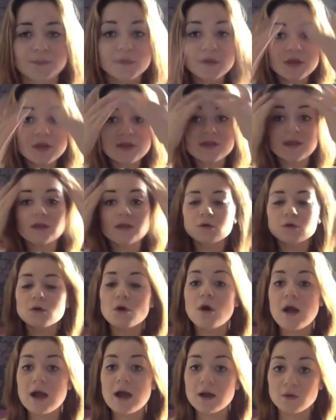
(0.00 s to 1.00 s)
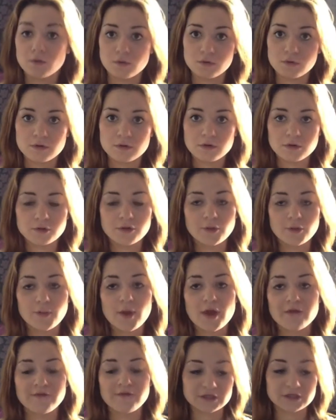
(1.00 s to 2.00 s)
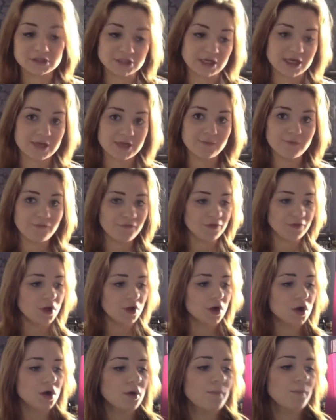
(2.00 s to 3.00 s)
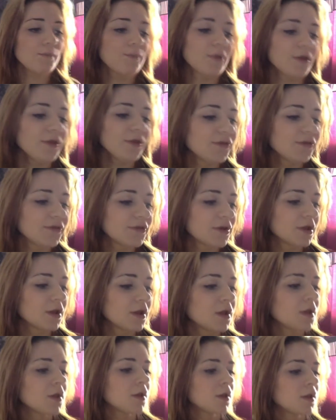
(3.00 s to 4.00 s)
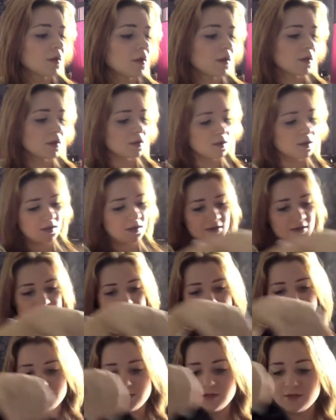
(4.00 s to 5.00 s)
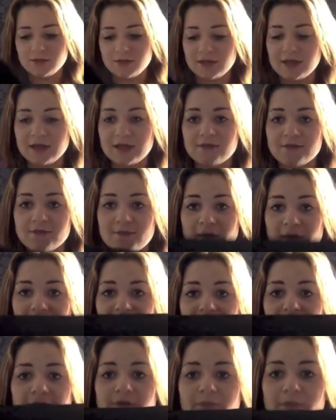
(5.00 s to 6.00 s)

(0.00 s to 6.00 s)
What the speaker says: You then cut out the perfect shape for your bust, and here's mine.